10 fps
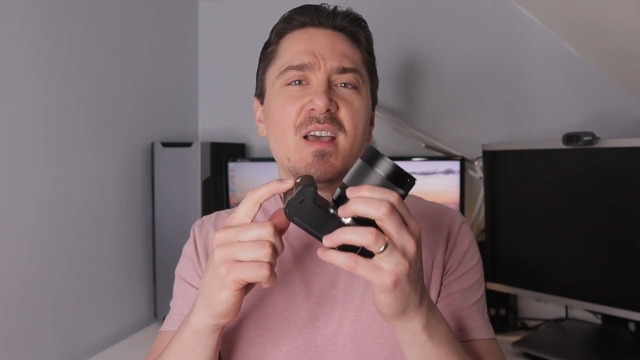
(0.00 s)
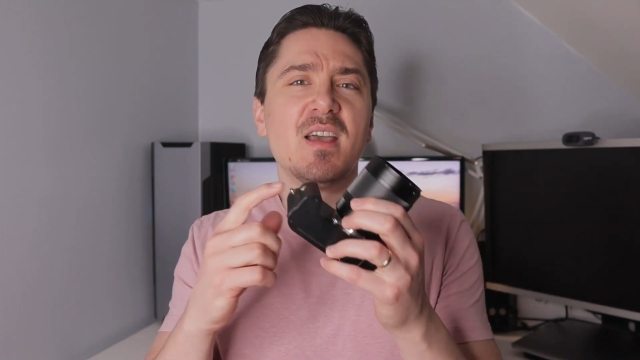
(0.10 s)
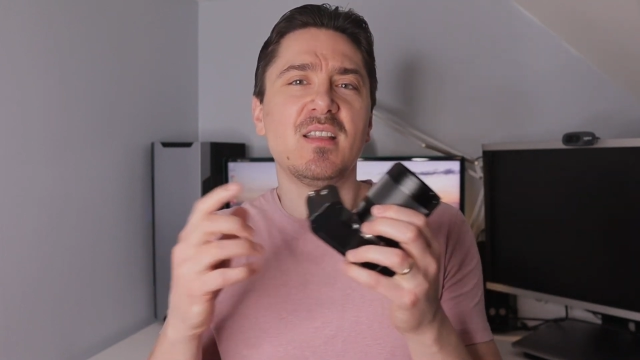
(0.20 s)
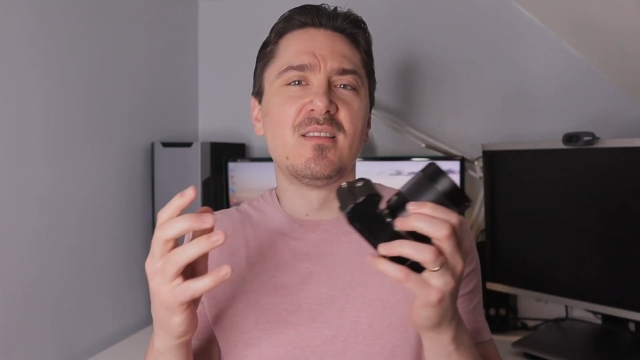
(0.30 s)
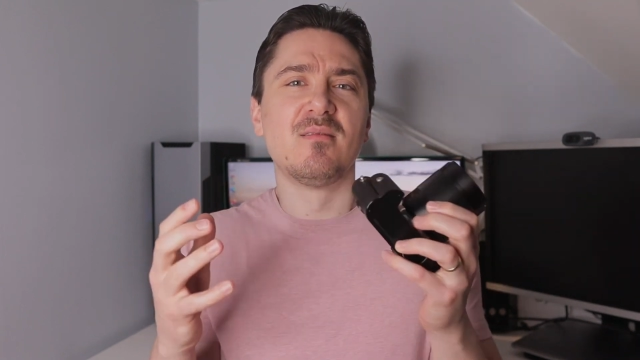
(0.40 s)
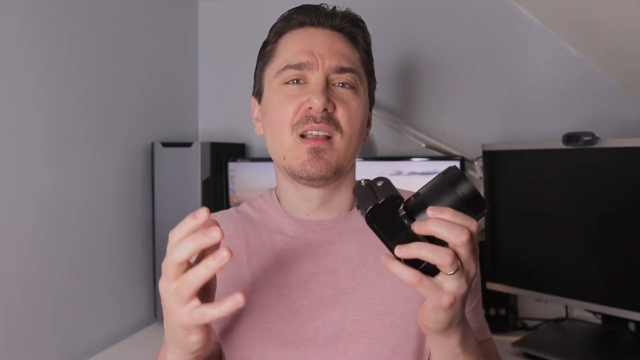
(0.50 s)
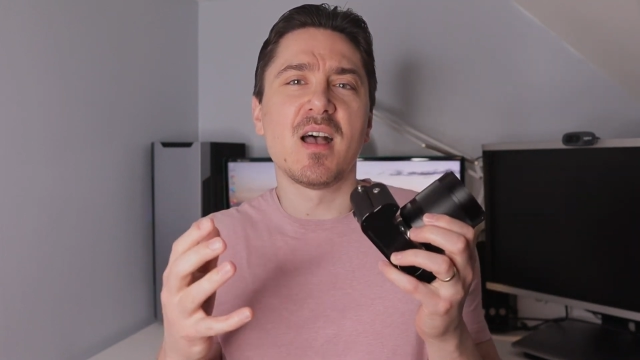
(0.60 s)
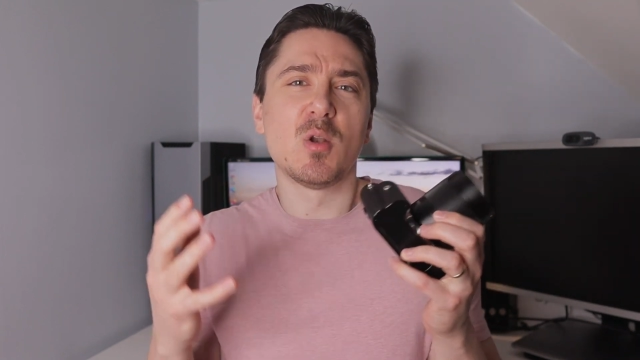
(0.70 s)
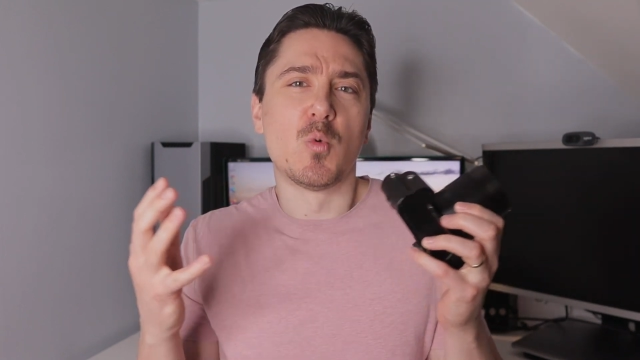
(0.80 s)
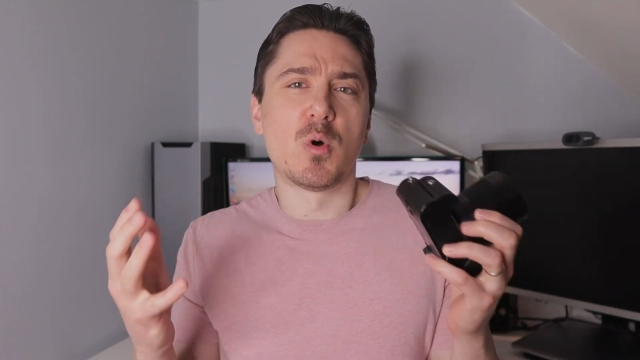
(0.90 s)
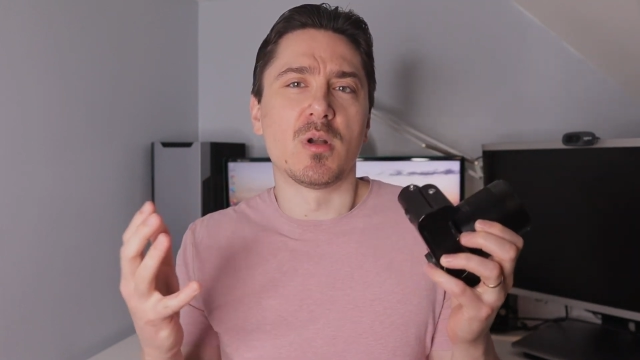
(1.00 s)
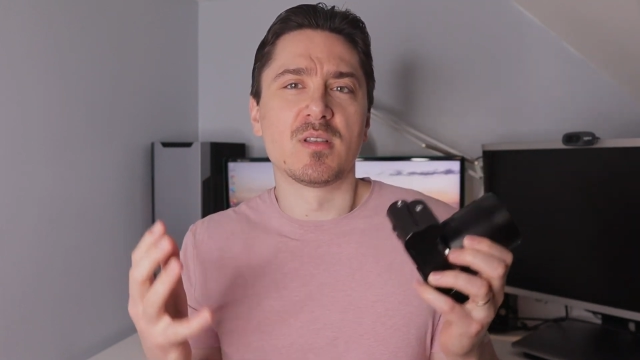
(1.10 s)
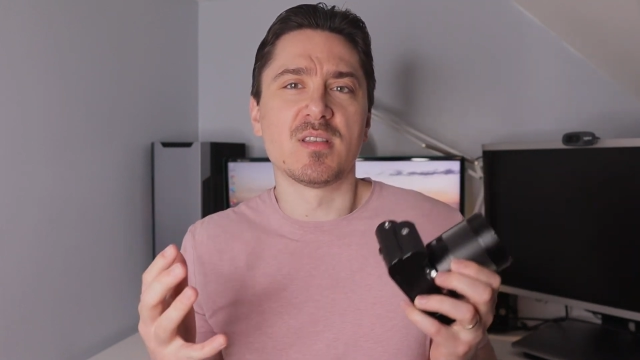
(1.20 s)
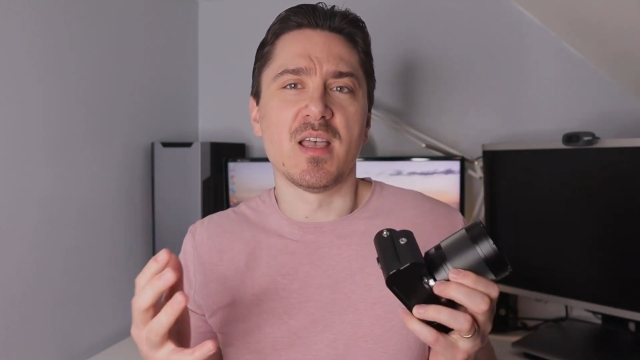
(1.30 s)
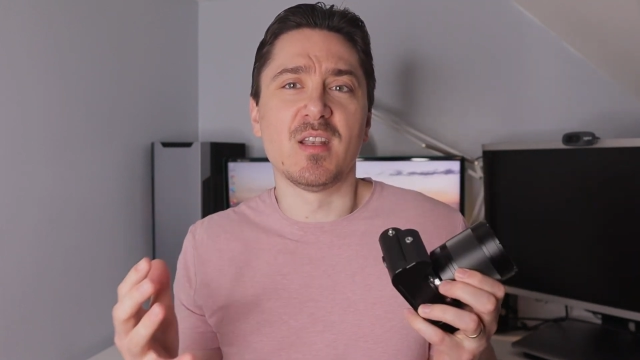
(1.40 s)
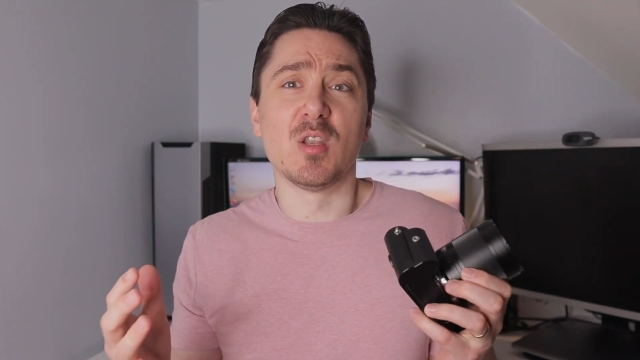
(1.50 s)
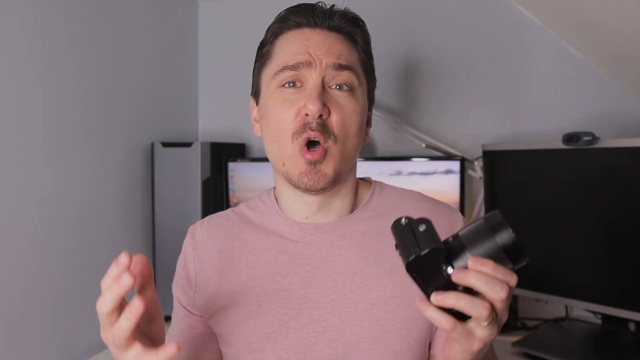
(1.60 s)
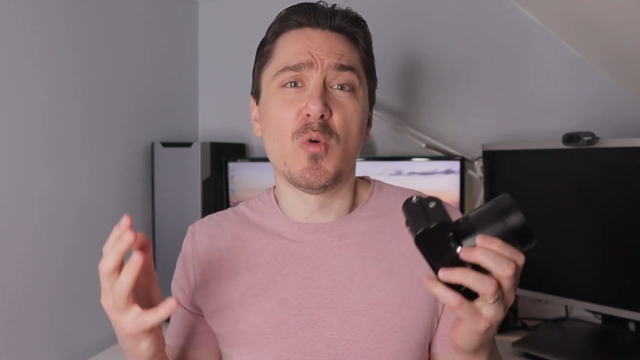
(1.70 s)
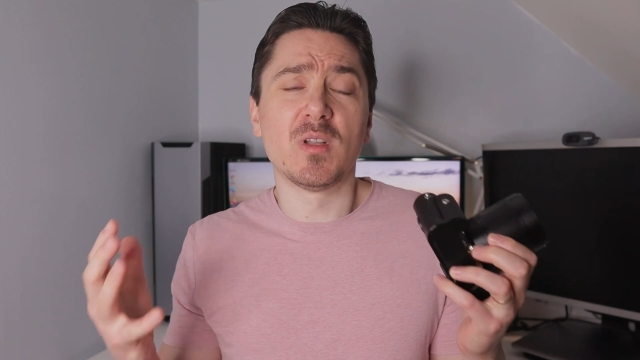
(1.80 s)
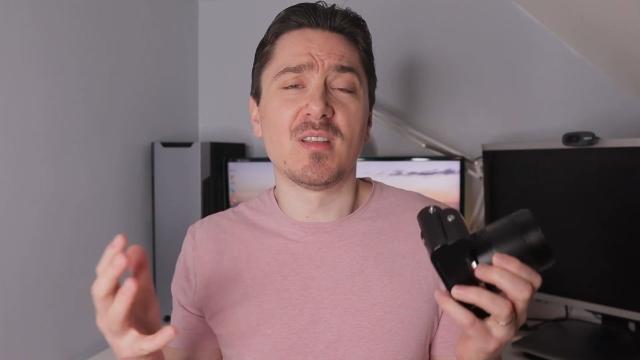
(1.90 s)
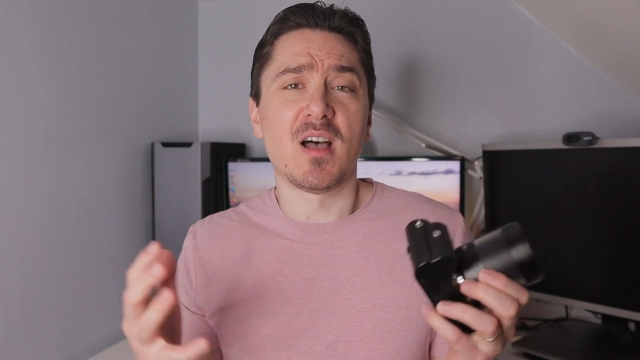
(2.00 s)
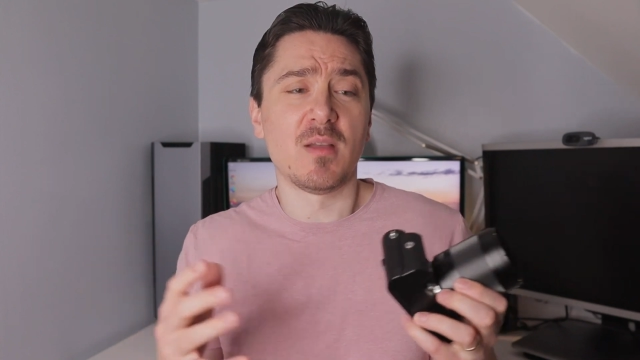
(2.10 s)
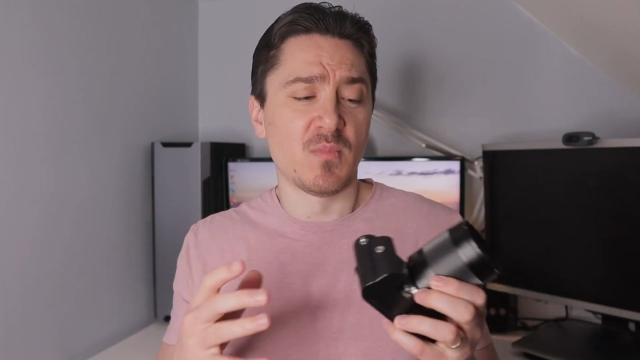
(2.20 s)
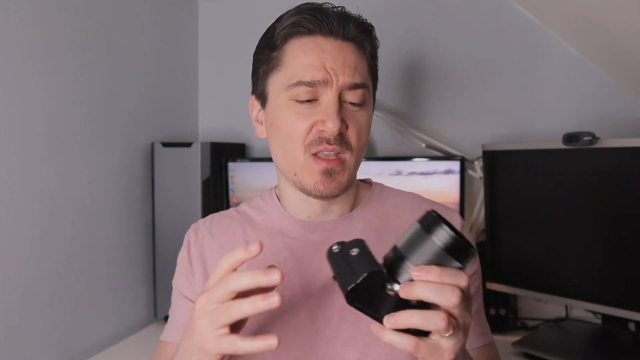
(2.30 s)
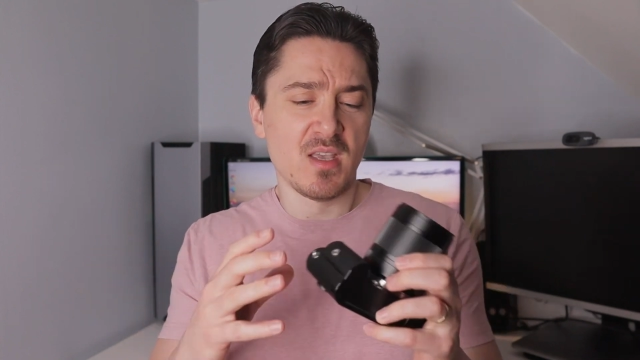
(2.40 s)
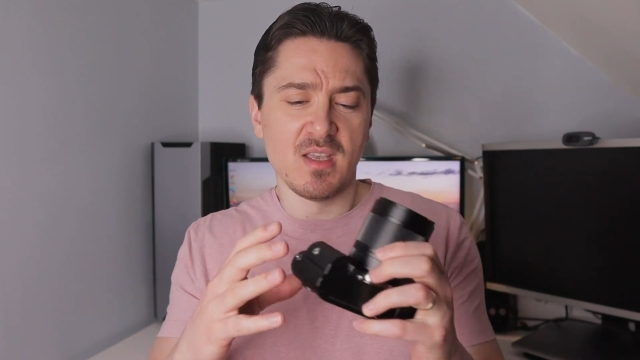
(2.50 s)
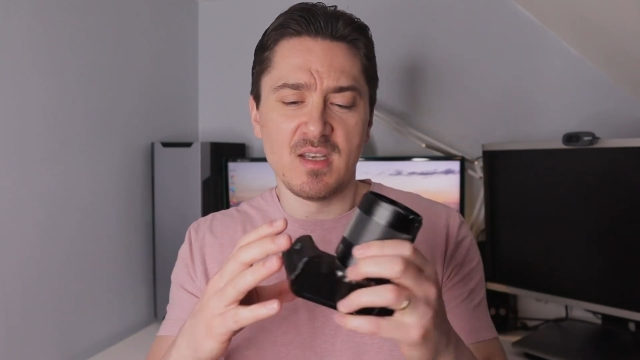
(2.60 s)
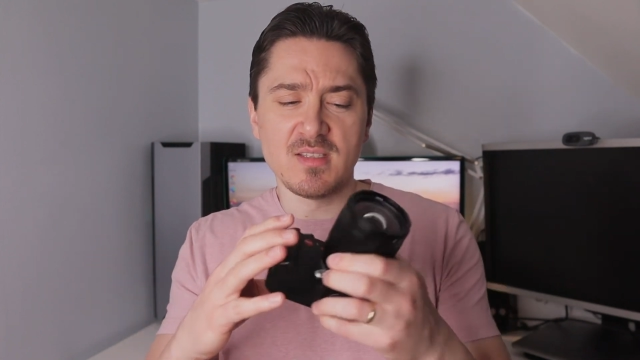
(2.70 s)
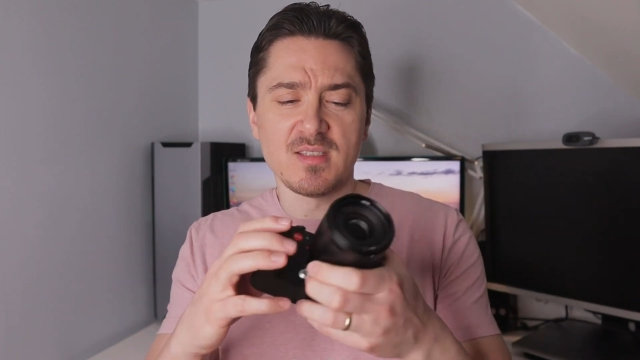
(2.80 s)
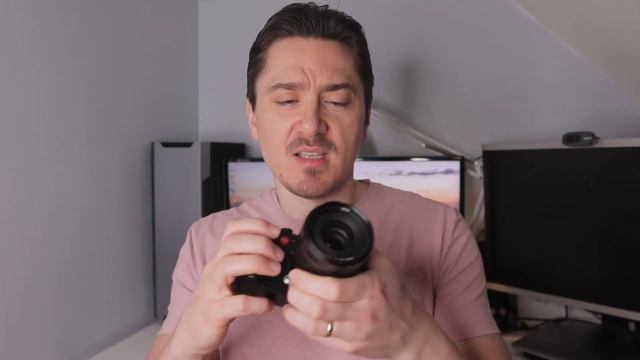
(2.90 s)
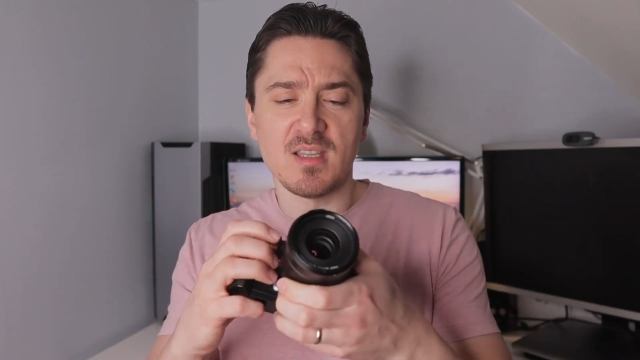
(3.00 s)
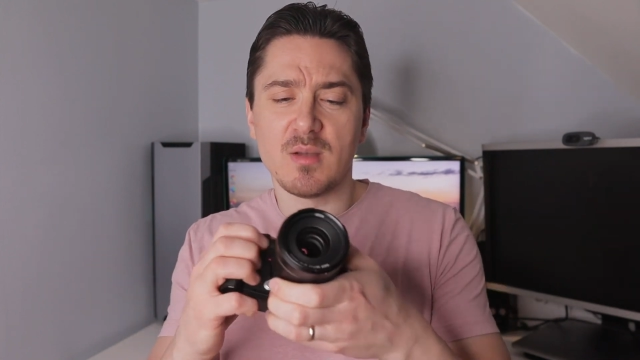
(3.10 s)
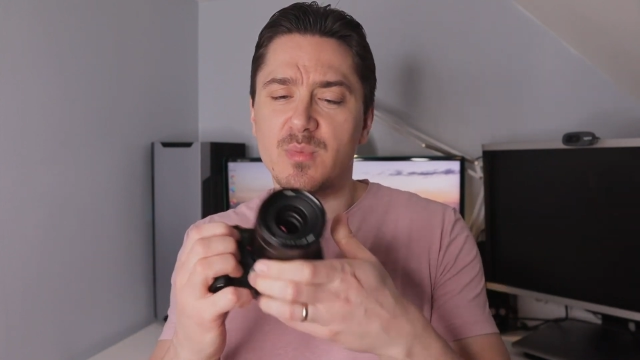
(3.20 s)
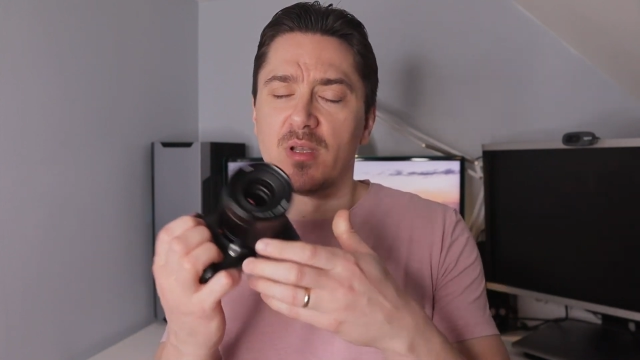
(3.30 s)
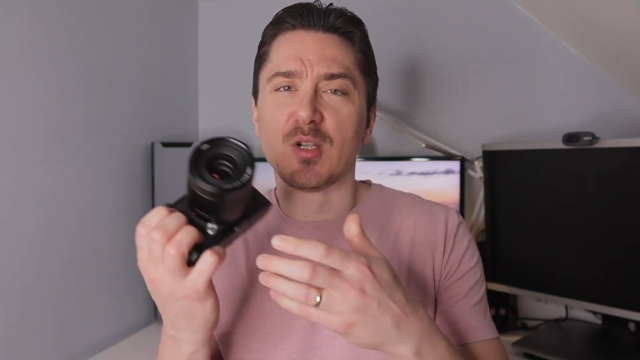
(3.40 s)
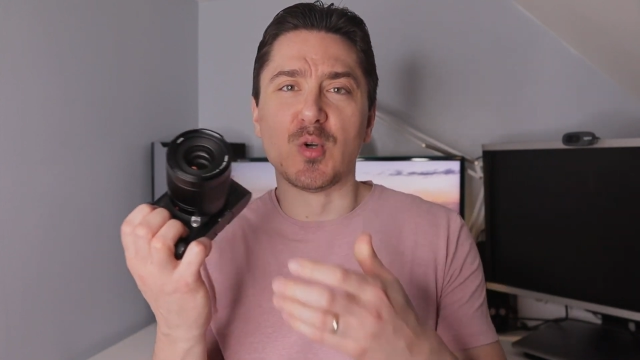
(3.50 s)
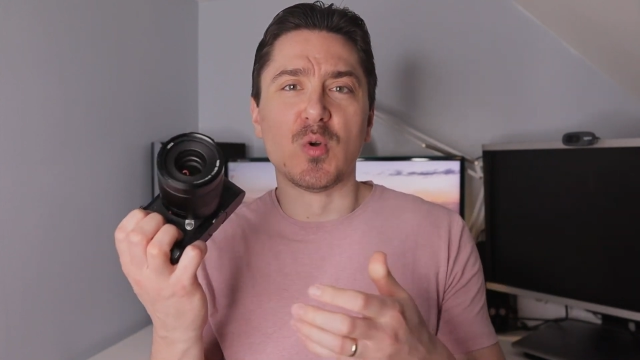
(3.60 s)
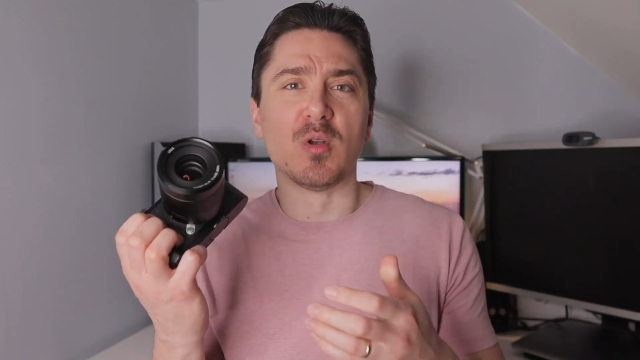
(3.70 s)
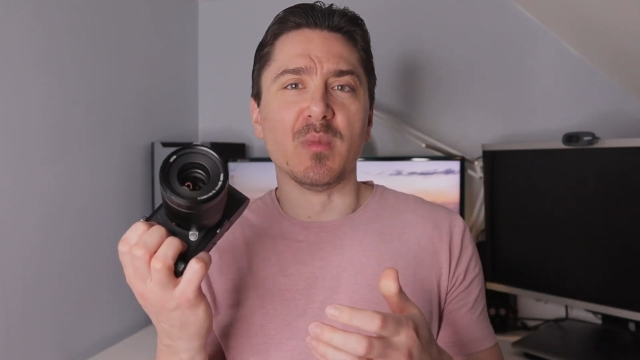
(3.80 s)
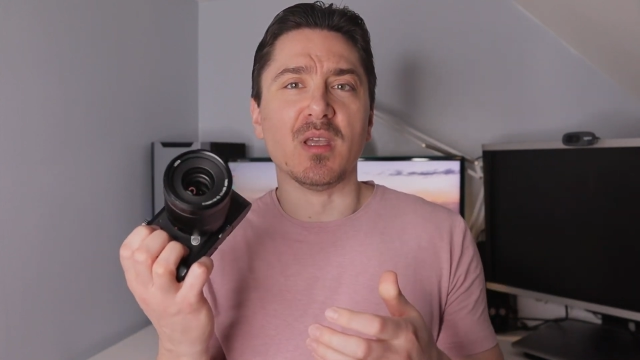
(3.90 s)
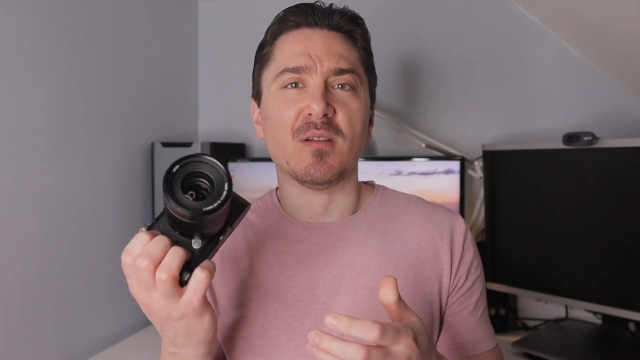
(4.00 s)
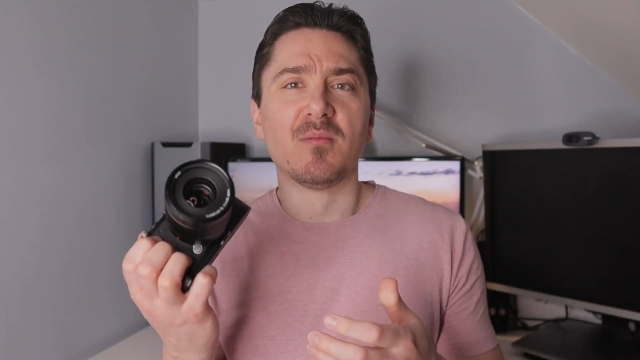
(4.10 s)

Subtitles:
It kind of works, and over time this setup grew on me.